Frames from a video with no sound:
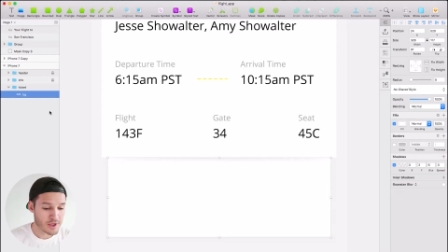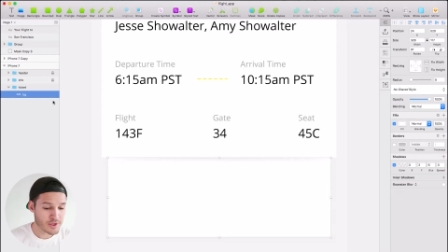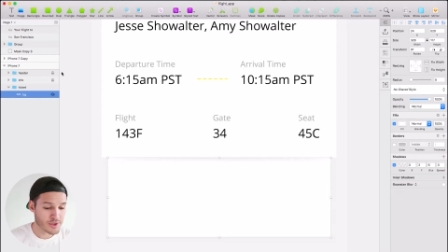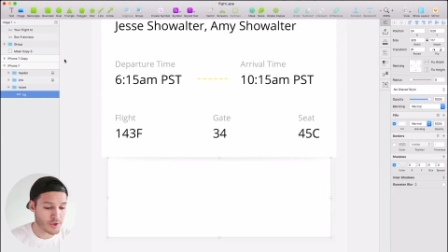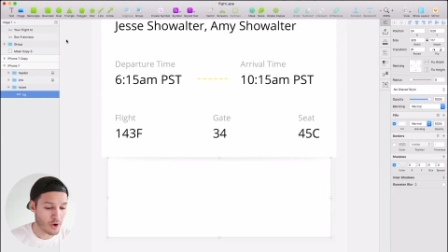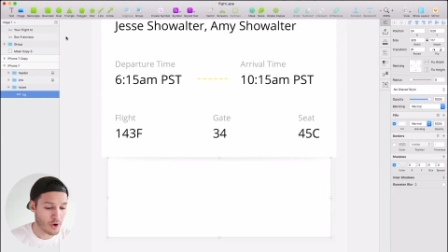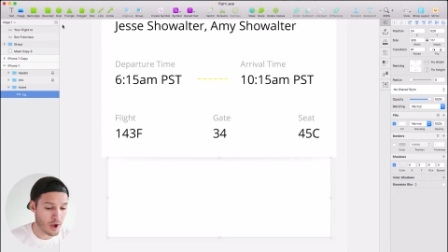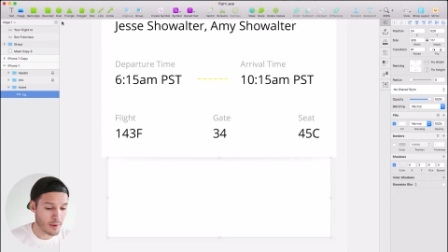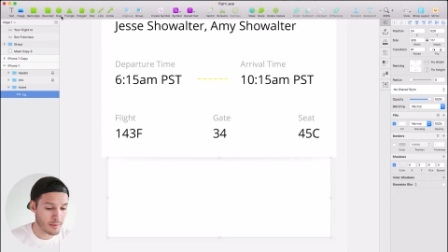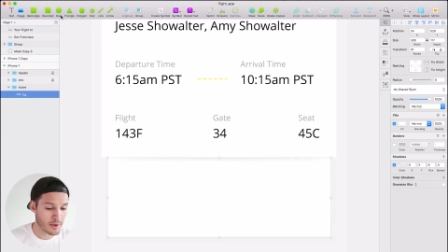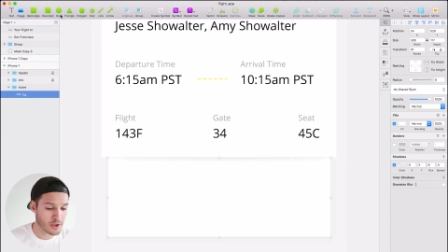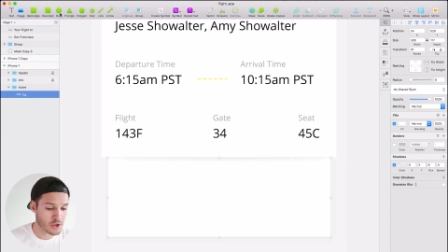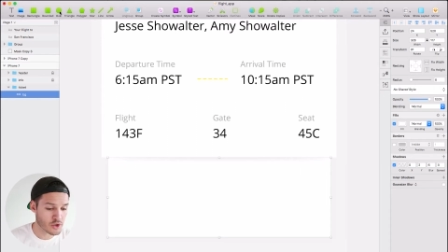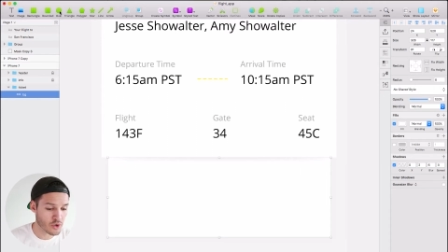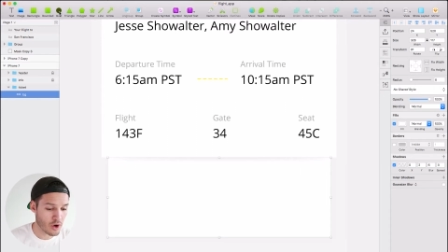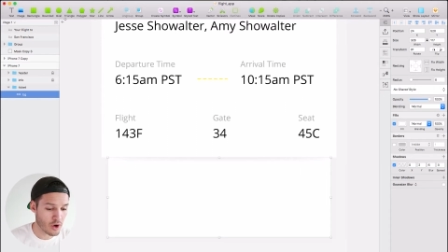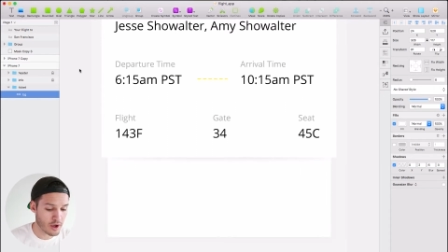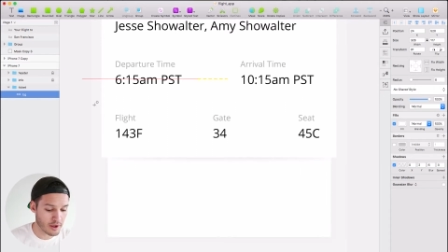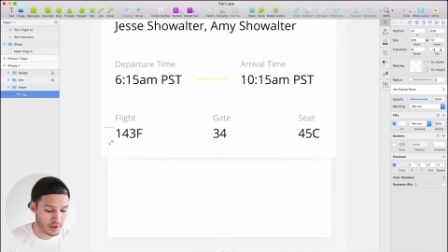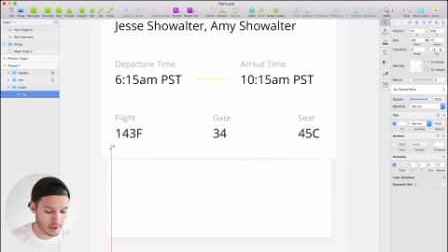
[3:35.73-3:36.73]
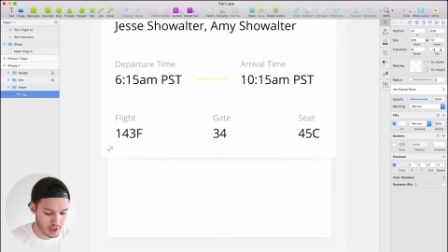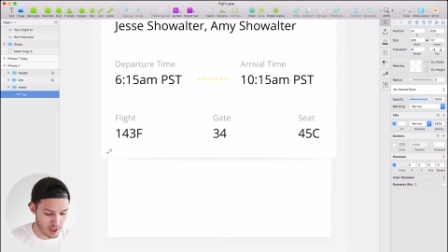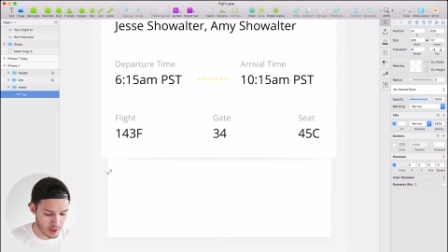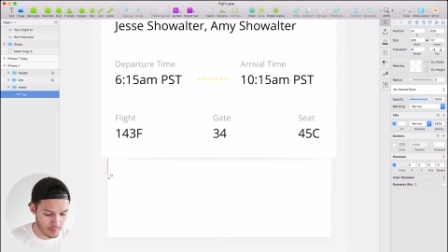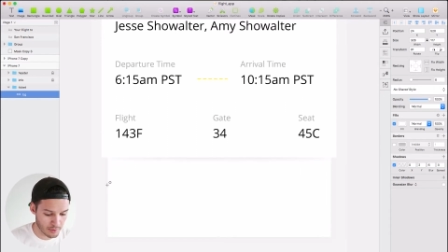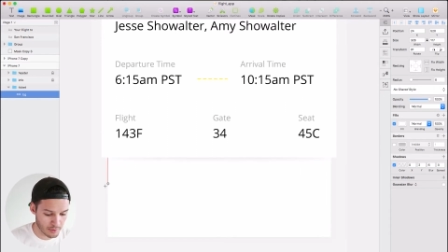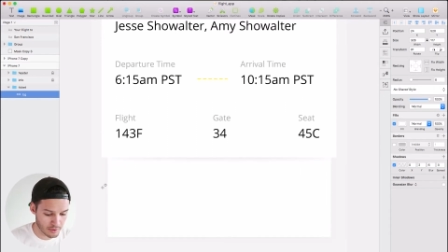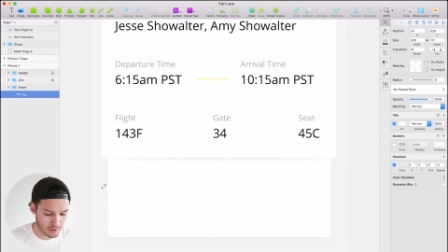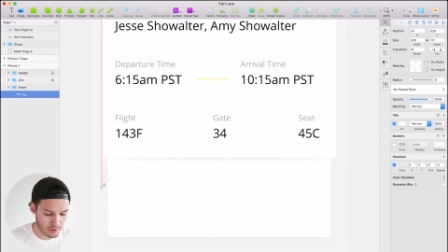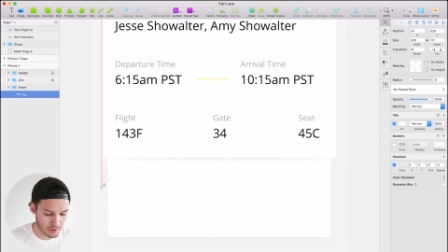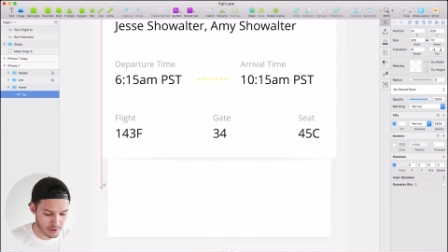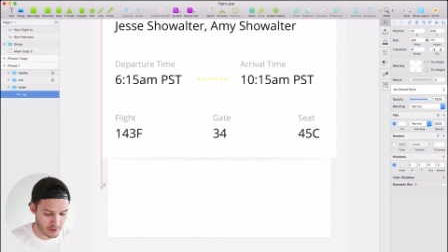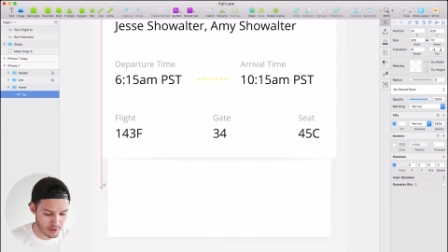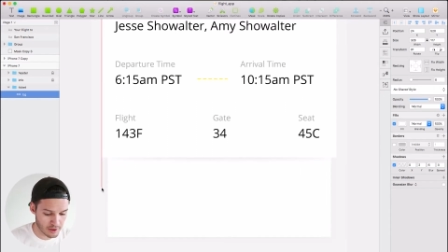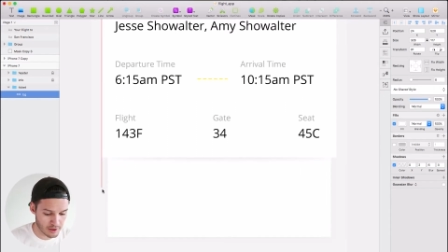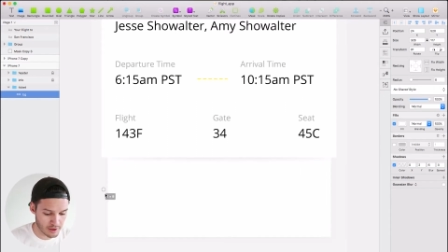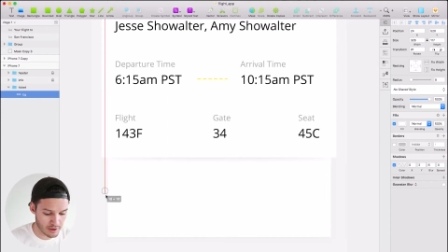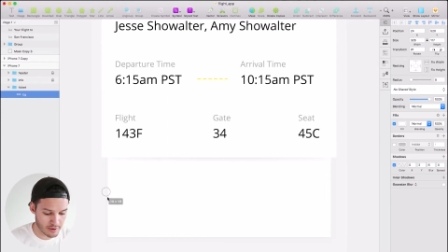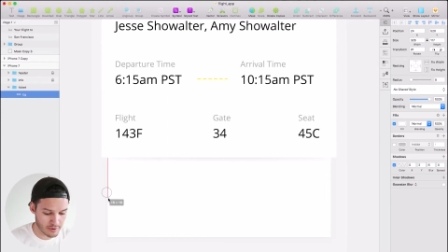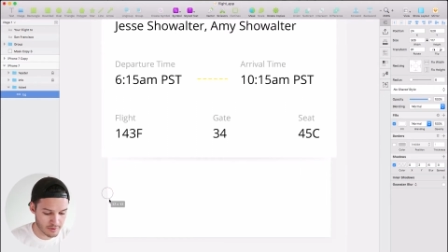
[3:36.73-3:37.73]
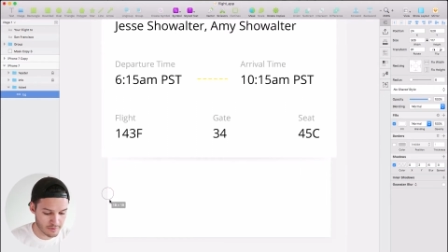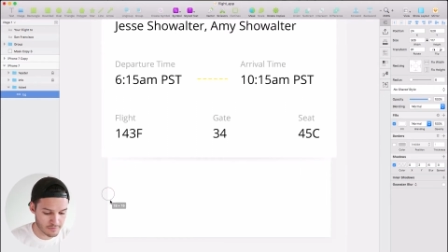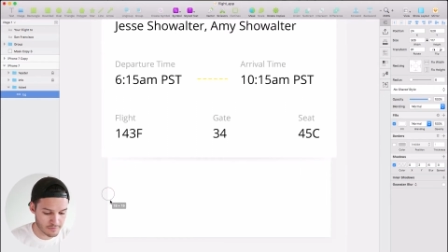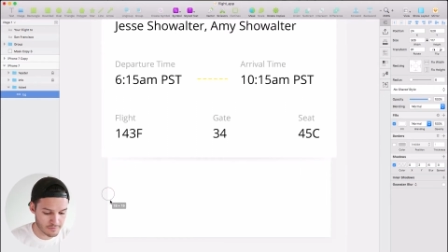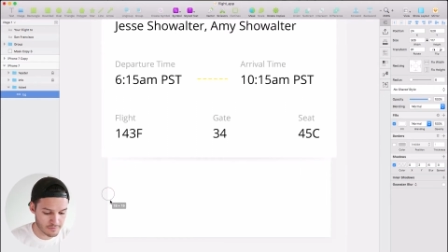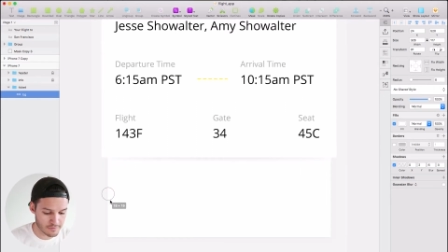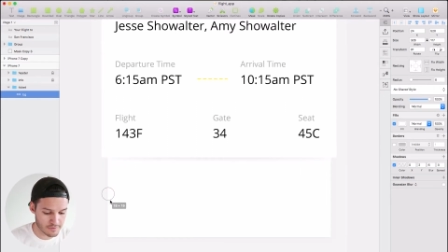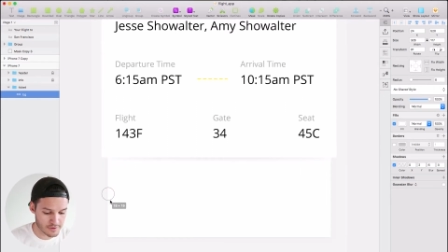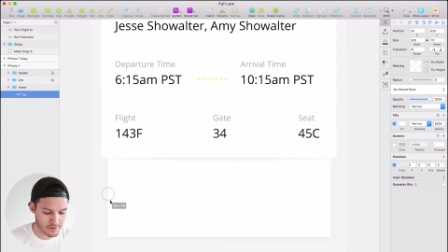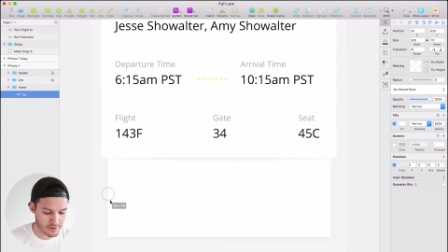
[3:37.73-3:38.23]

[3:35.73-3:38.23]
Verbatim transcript: So I'm gonna draw out a couple of